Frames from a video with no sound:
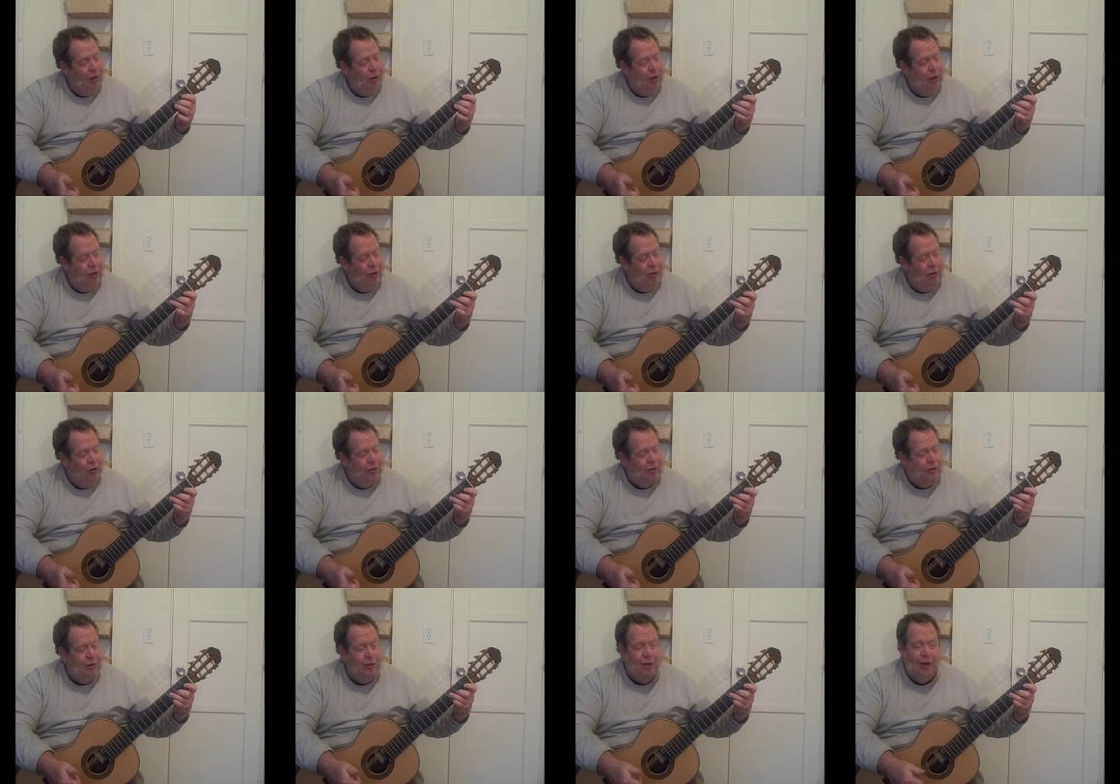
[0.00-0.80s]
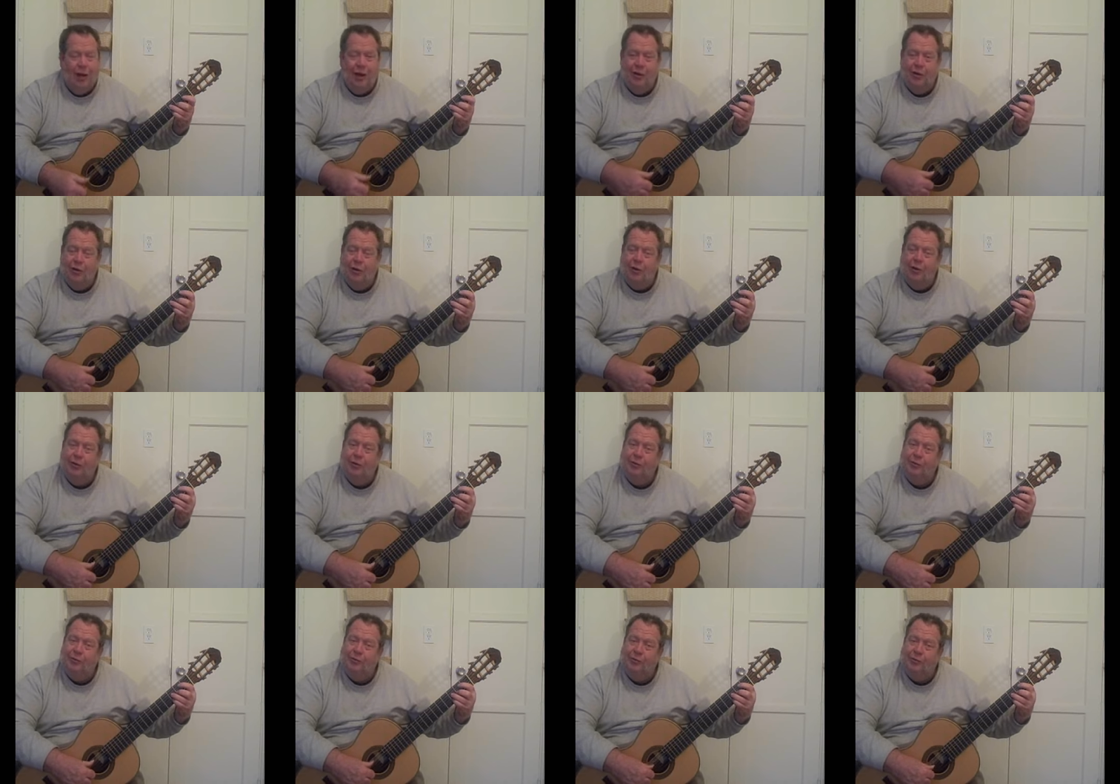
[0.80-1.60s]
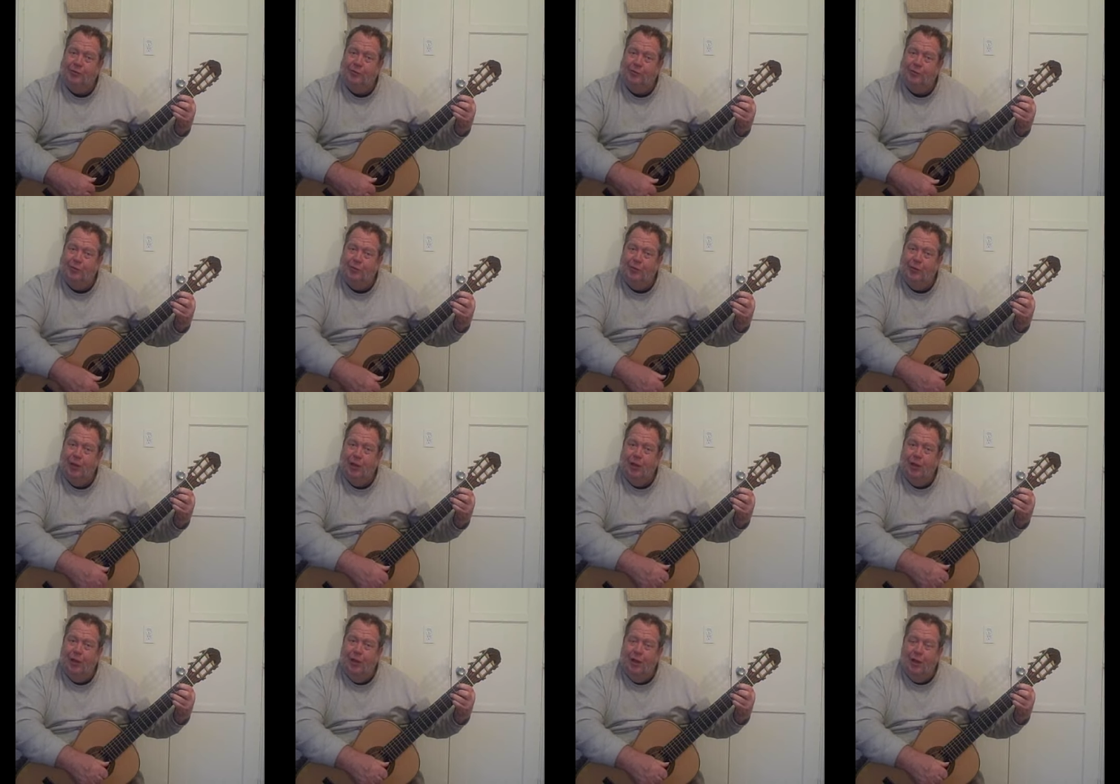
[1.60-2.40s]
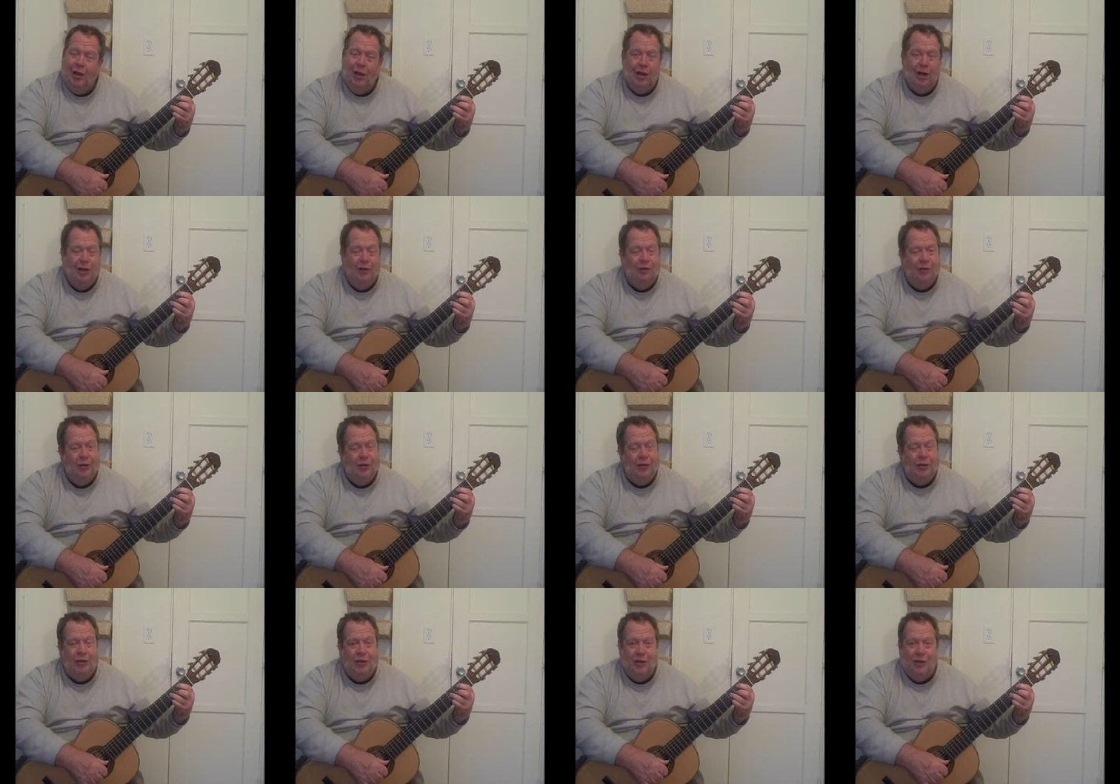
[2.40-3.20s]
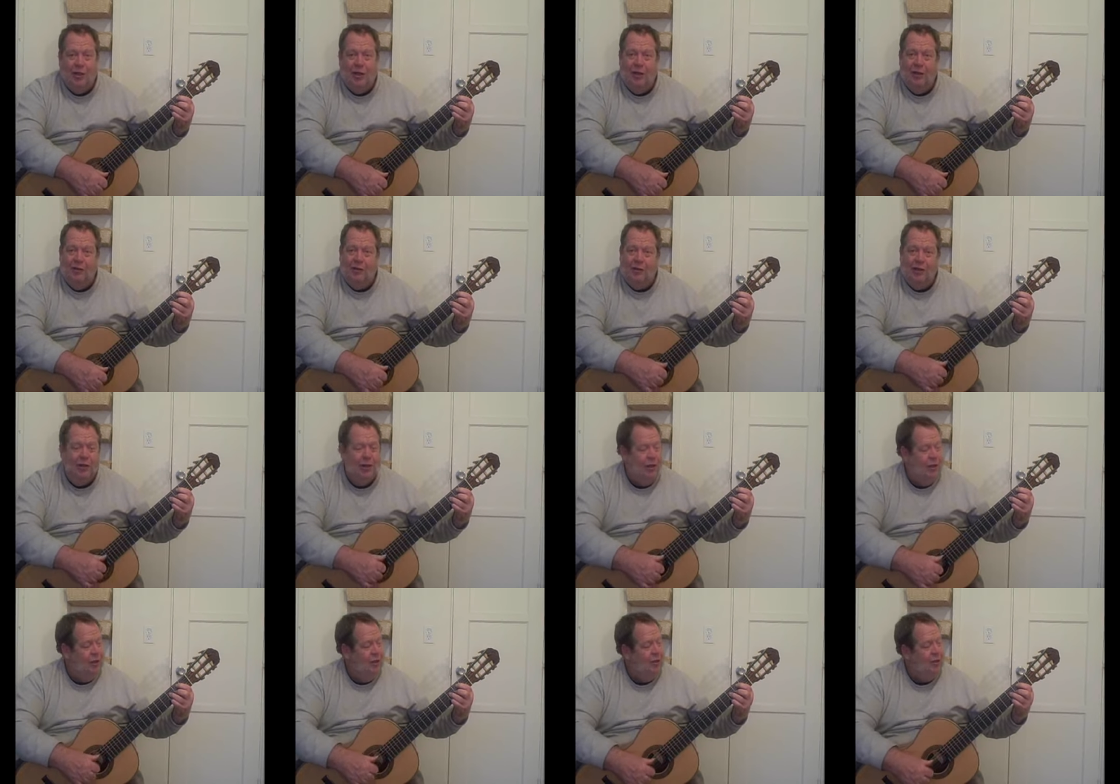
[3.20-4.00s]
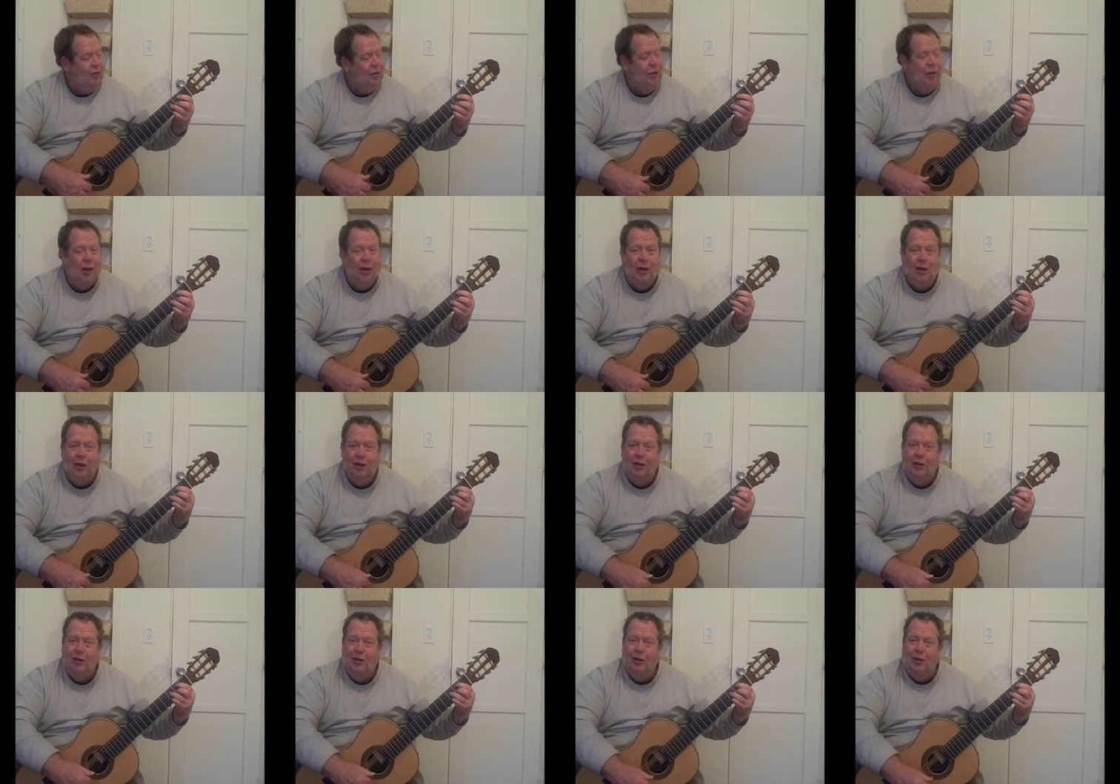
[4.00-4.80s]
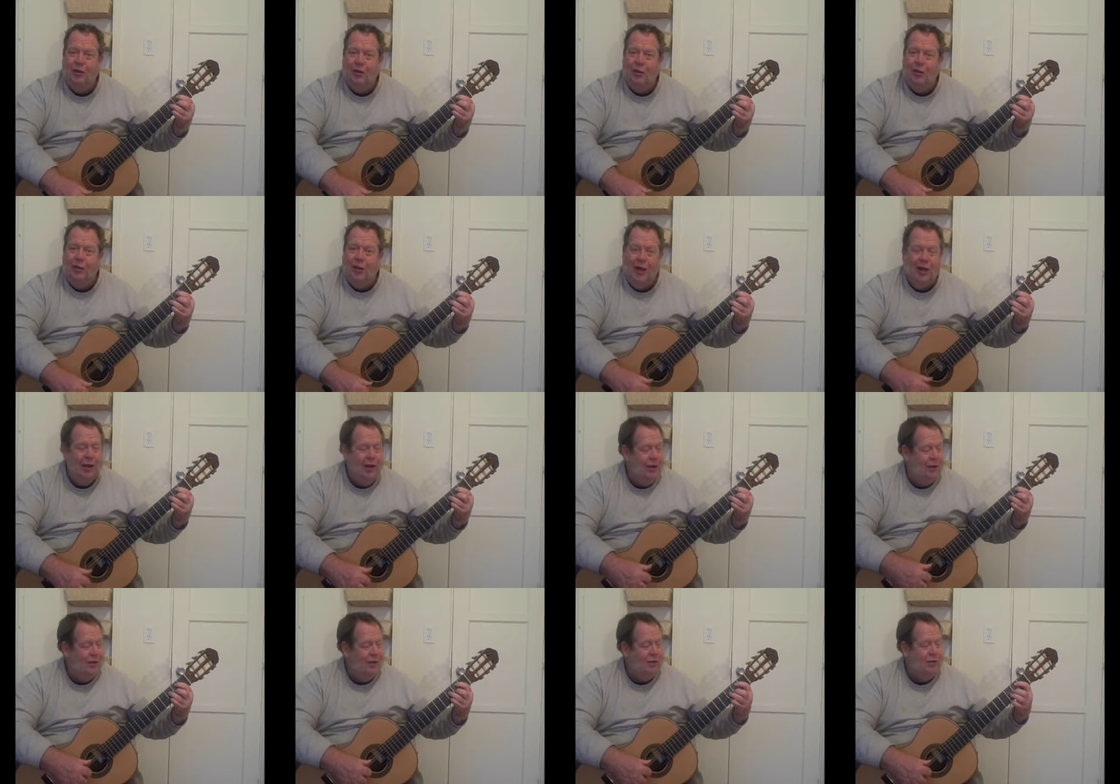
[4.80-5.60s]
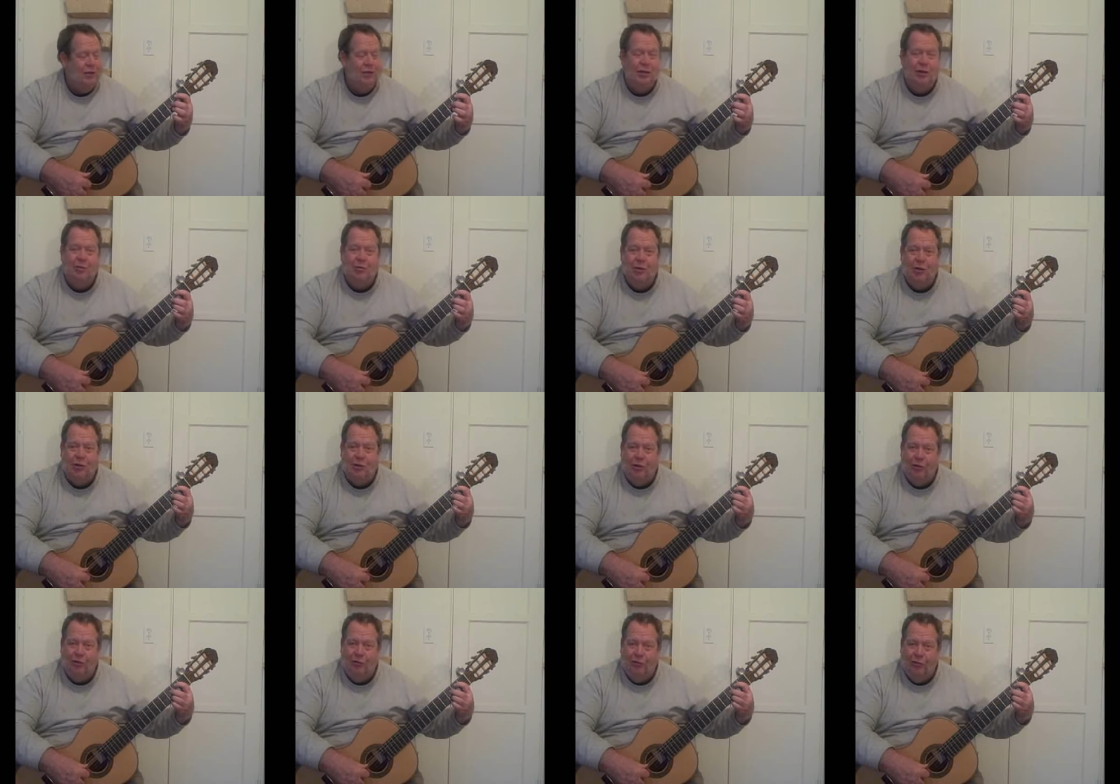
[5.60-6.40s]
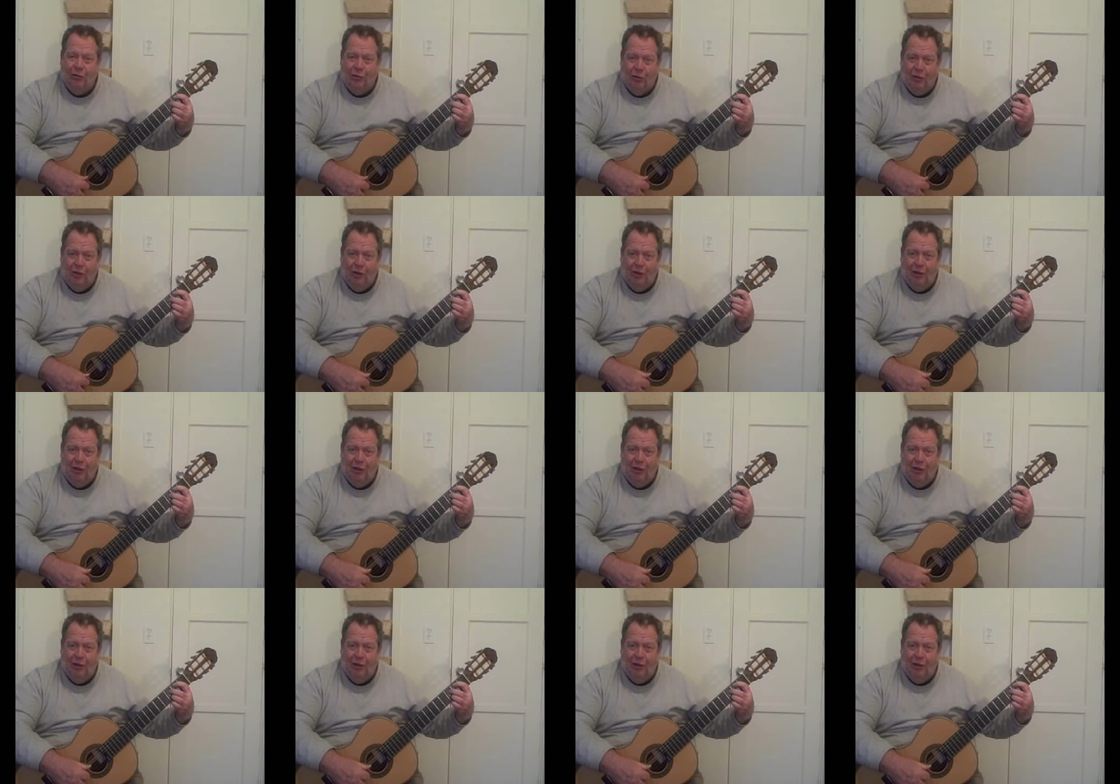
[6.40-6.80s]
All the notes are natural, and it fits in the key of C. So I can throw that in as a substitute for